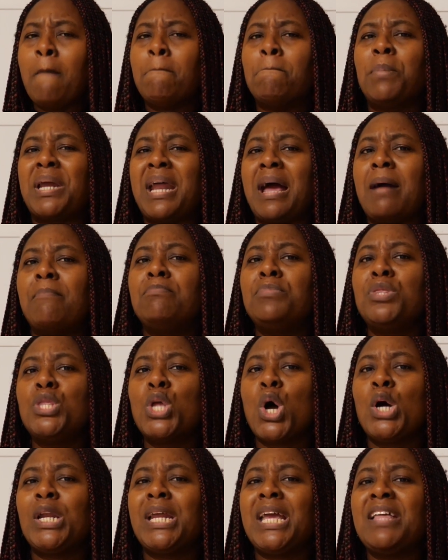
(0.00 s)
but I'm
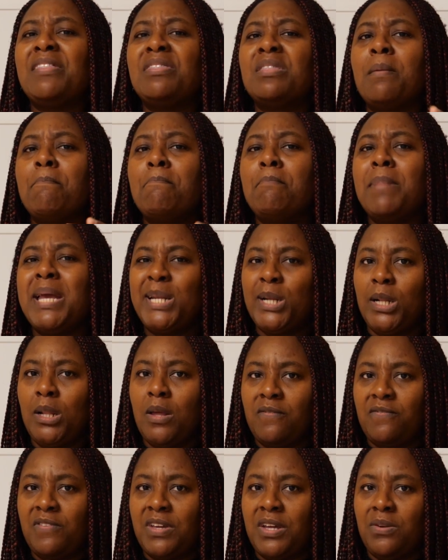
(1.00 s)
not in the middle
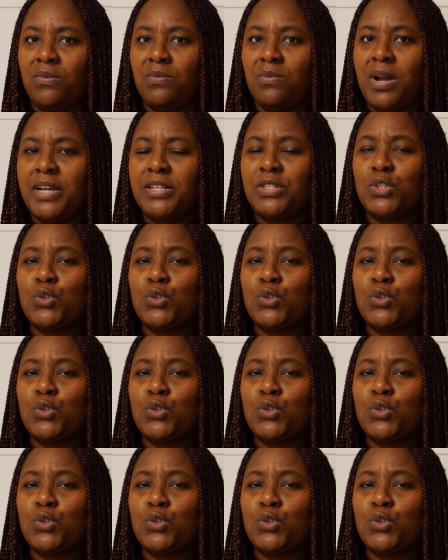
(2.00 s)
of it, right?